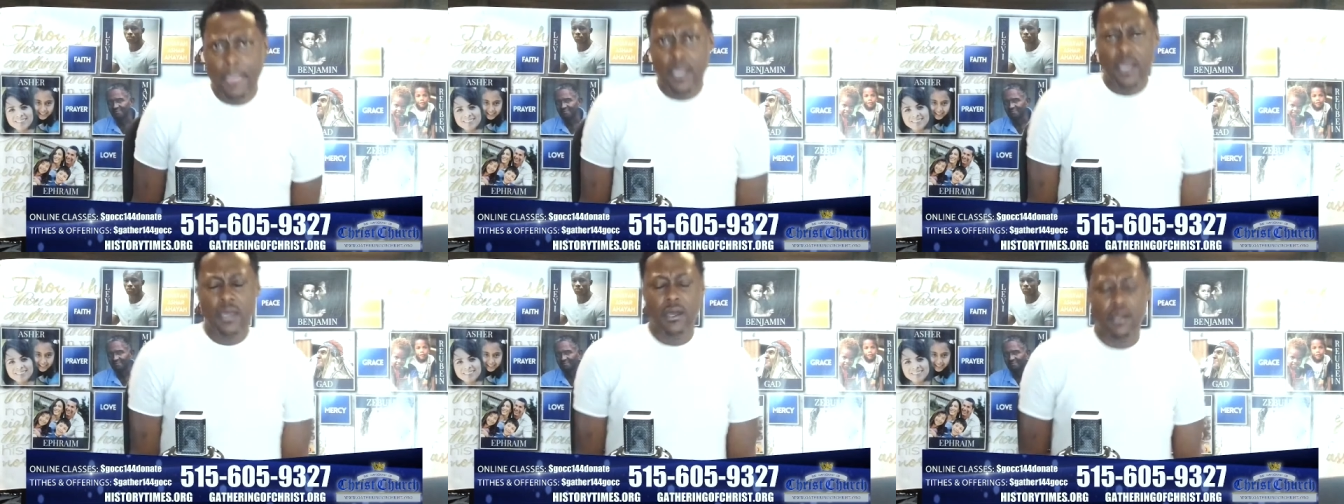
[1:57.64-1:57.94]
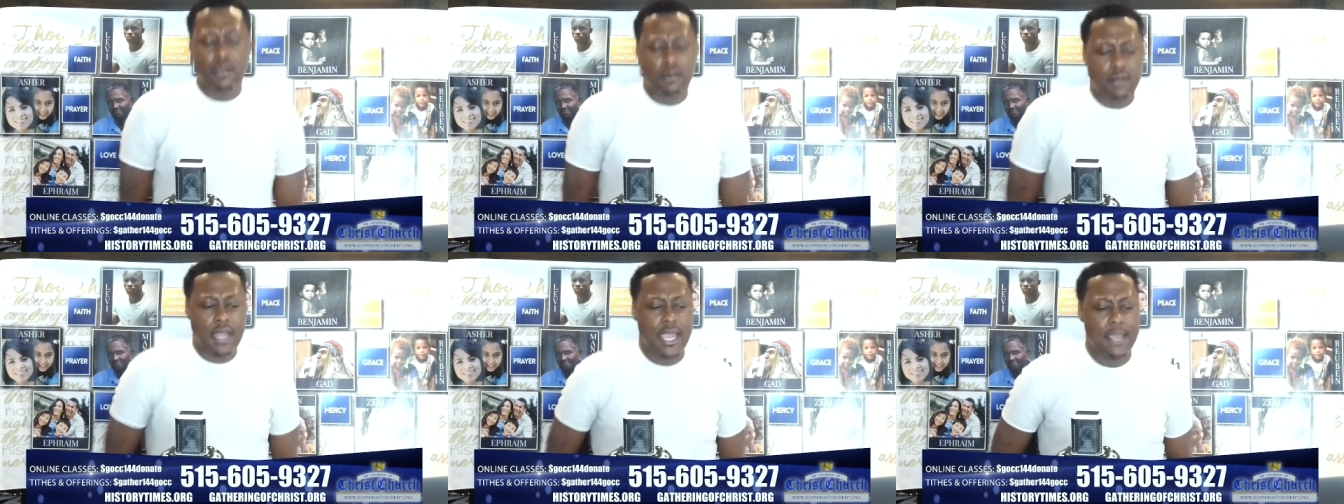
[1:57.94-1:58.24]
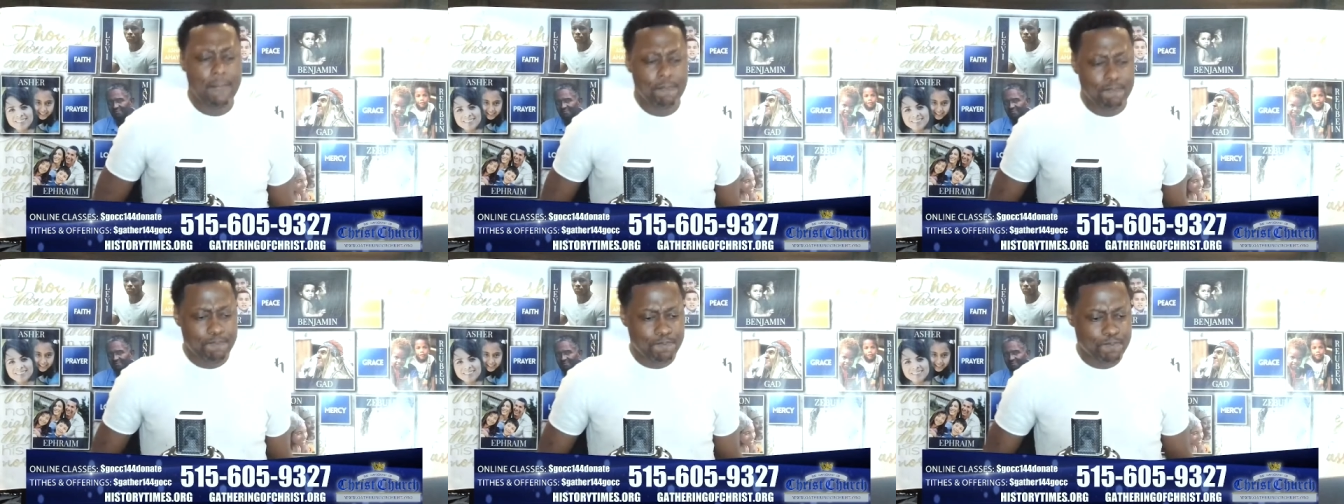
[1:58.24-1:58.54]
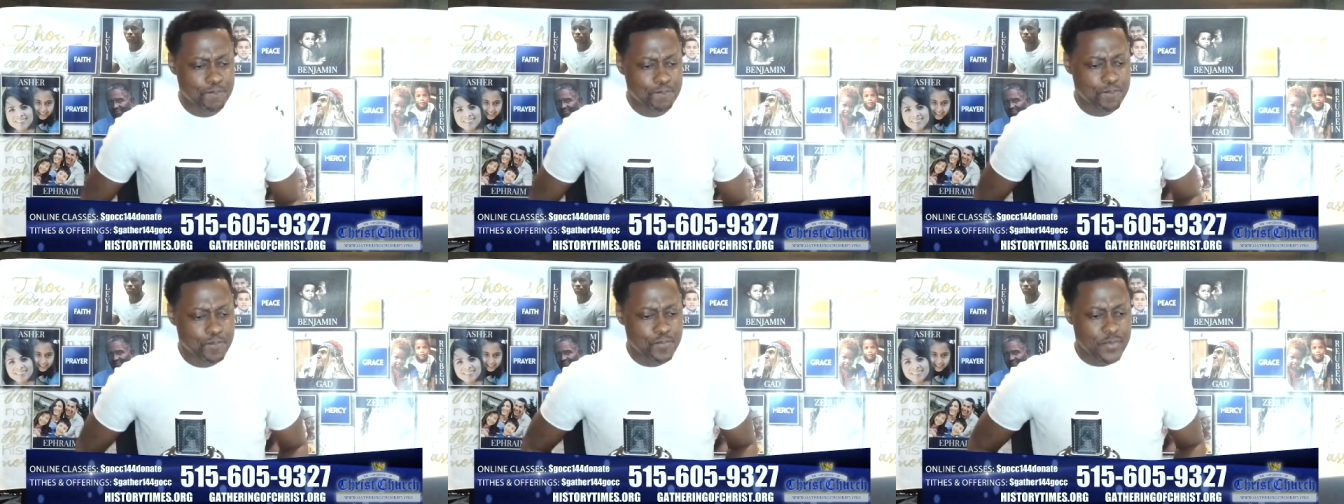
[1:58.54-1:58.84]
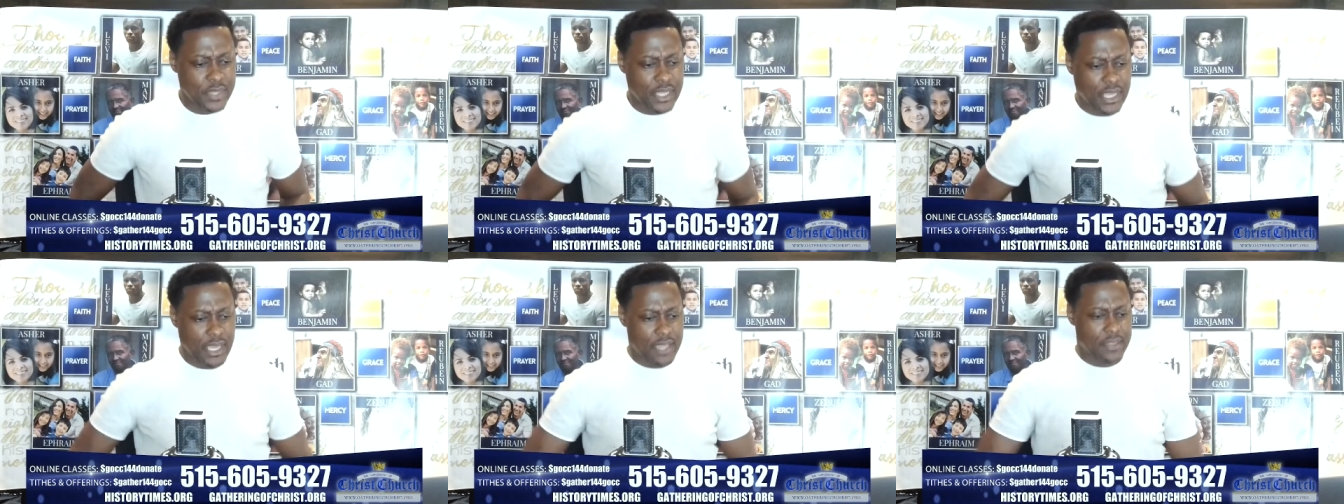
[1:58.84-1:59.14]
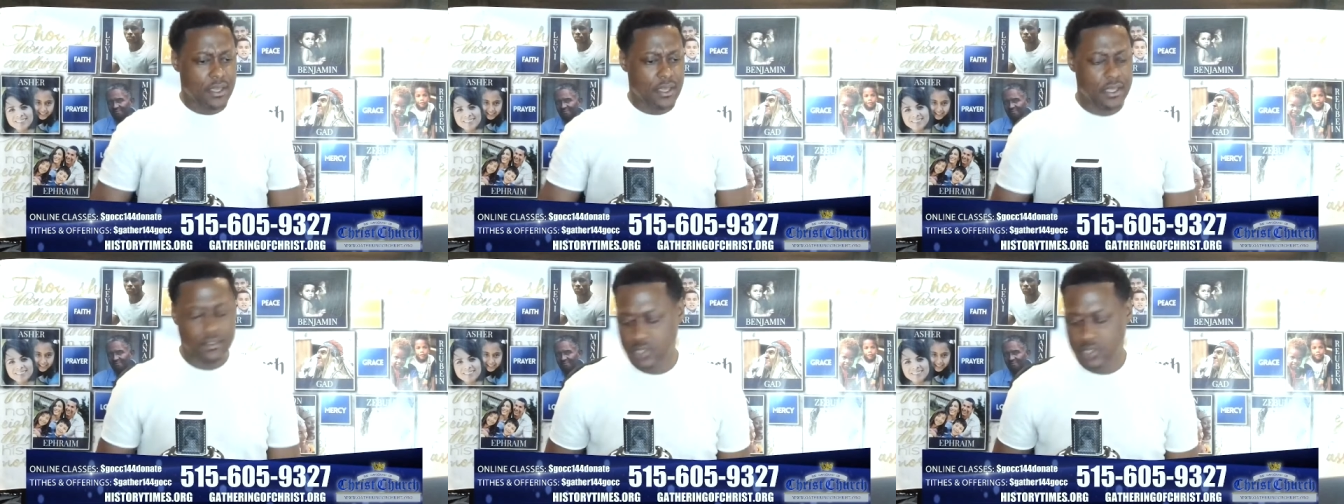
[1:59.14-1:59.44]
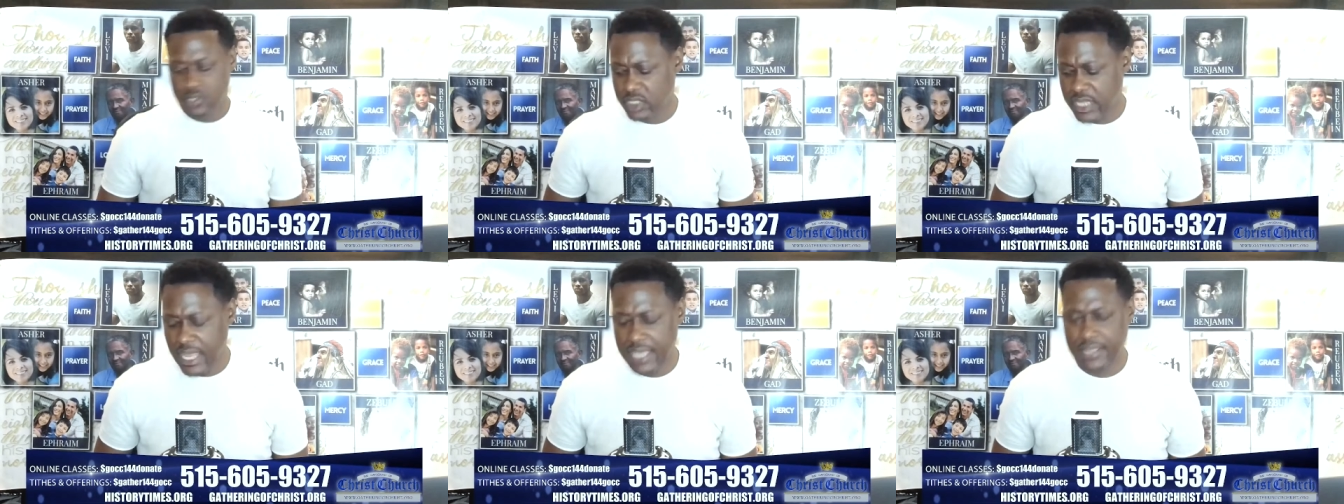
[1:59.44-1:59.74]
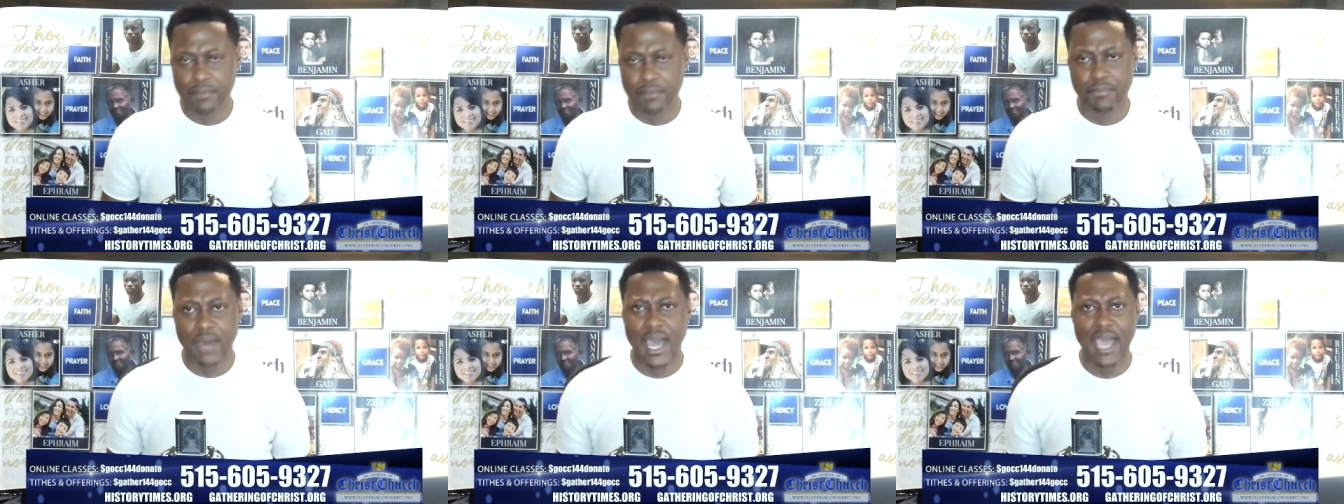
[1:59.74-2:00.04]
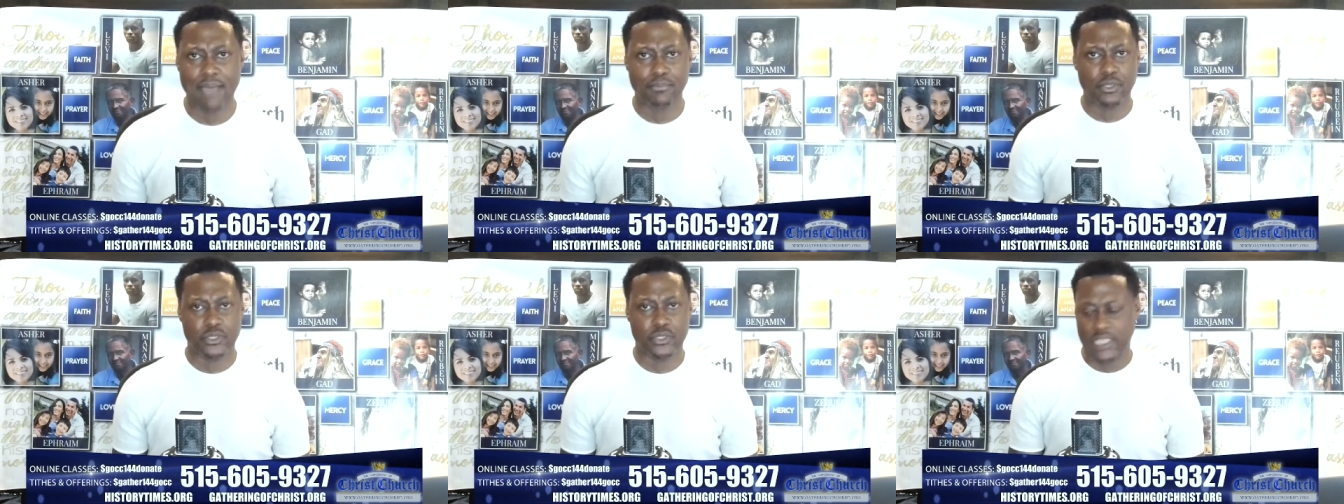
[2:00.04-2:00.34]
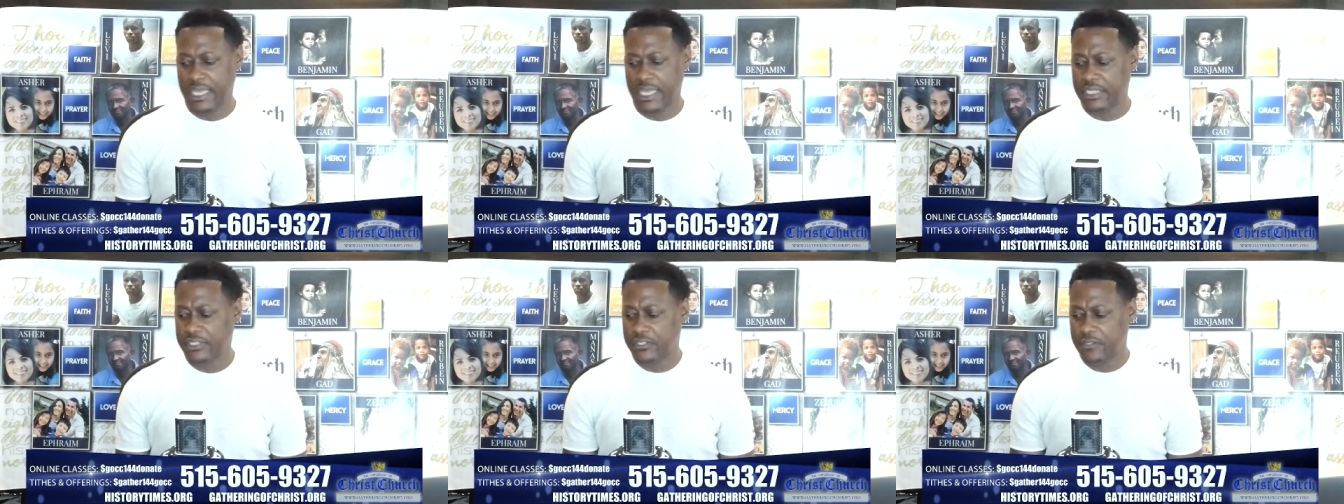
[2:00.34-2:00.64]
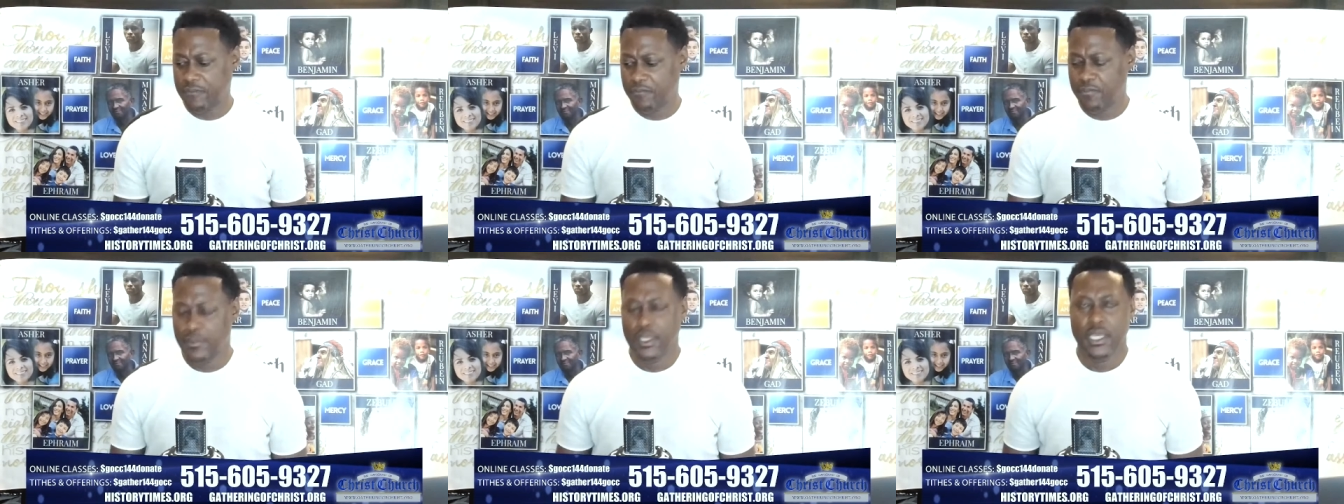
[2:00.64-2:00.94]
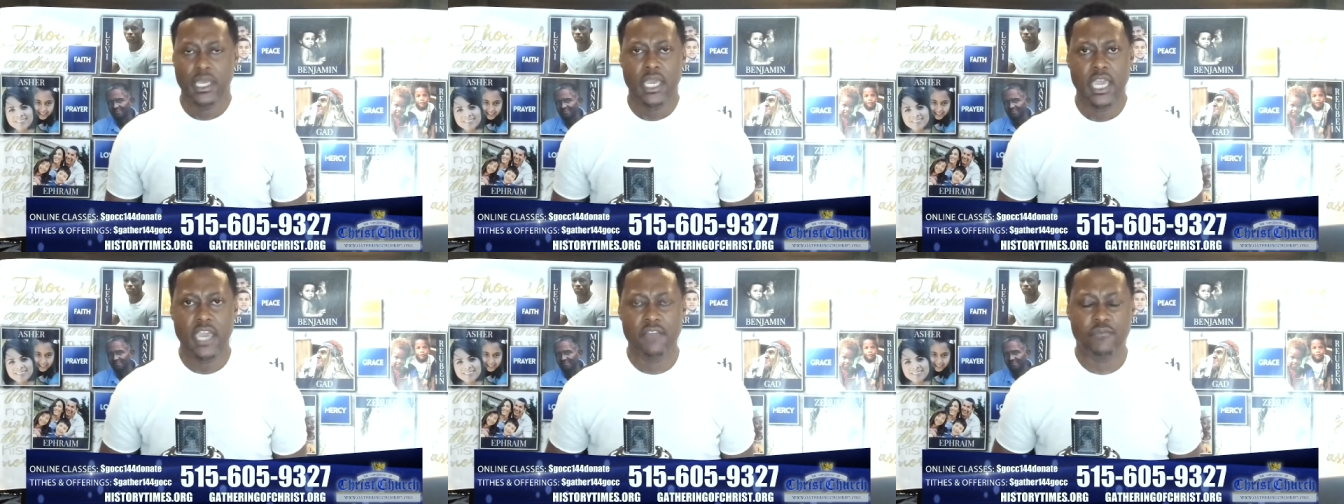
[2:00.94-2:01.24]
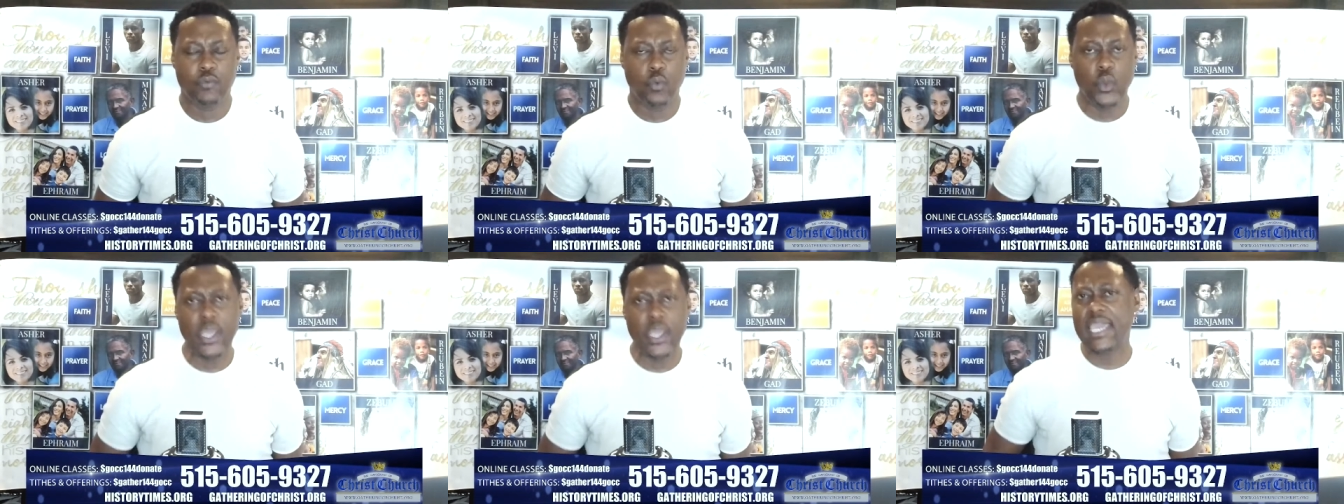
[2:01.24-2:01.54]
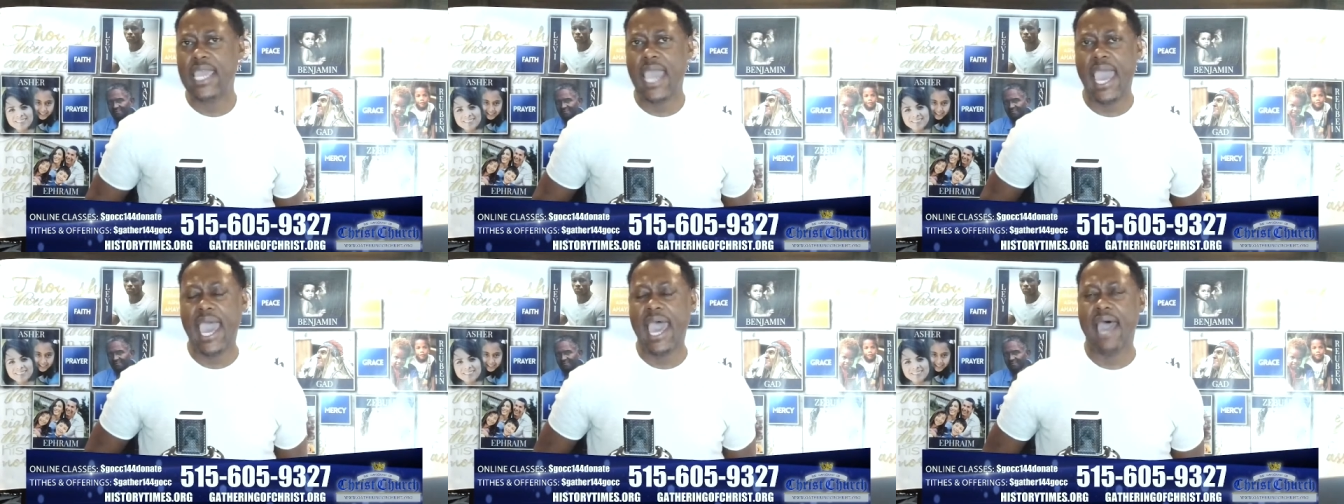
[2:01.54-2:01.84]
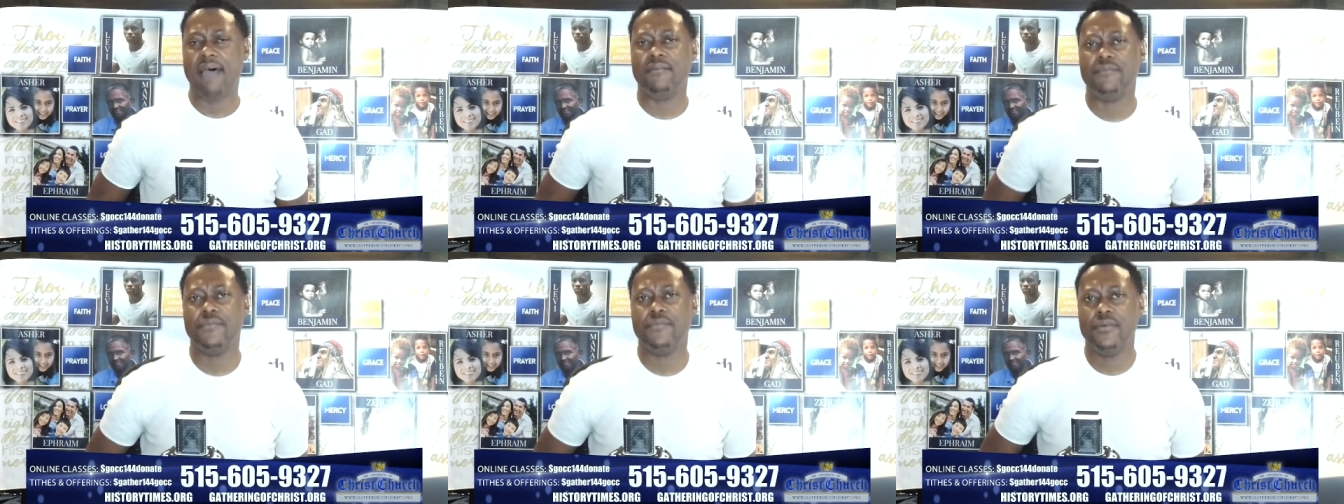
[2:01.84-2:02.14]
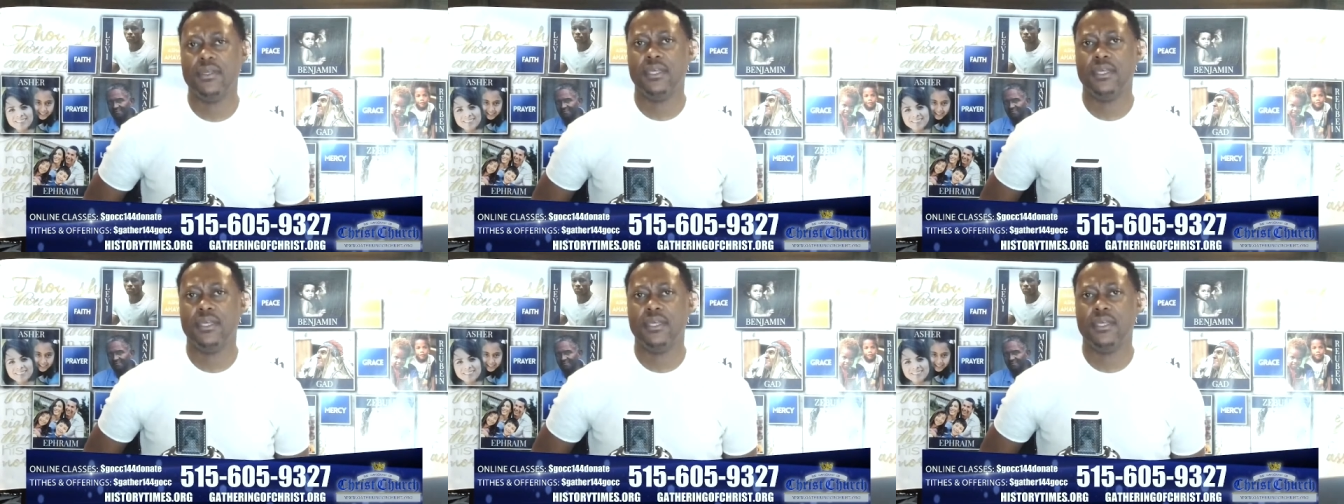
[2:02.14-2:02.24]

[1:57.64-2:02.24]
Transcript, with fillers: All right. And, and just like the Bible says, if we have